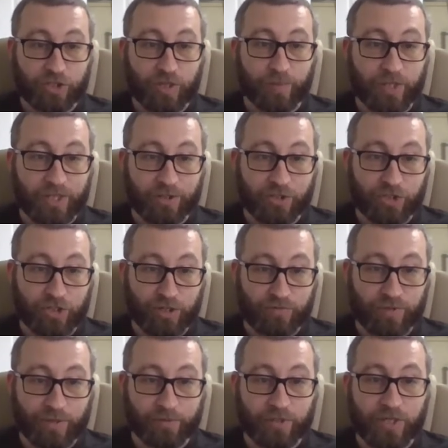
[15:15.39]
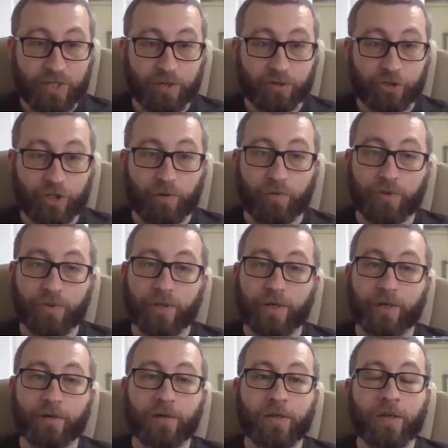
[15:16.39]
some of this stuff that was here showing
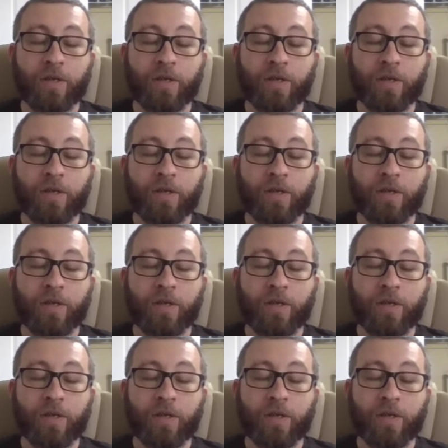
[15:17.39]
there.